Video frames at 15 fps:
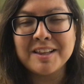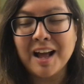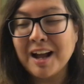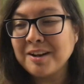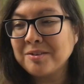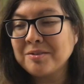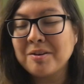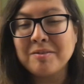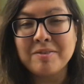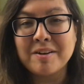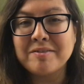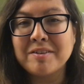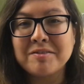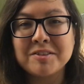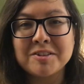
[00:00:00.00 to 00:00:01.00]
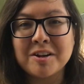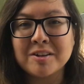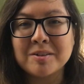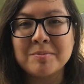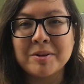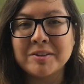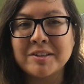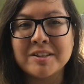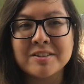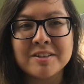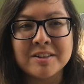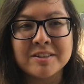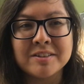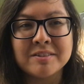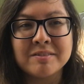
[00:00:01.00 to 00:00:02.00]
I don't know if I've ever talked about this
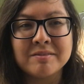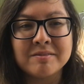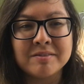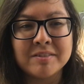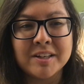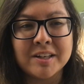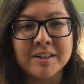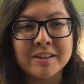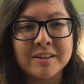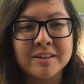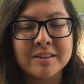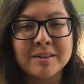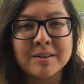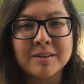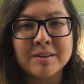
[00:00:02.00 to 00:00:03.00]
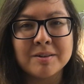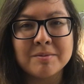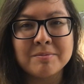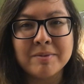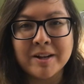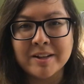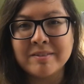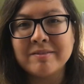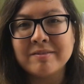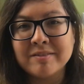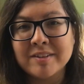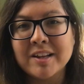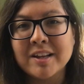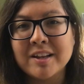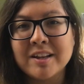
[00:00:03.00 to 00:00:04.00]
on here, but
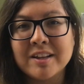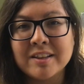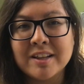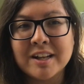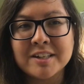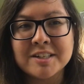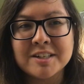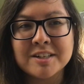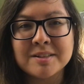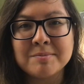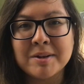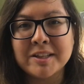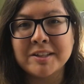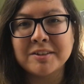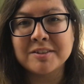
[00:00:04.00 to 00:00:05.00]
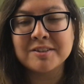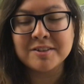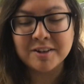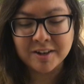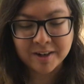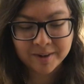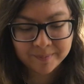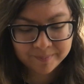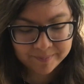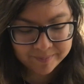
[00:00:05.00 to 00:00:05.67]
that's just my little story.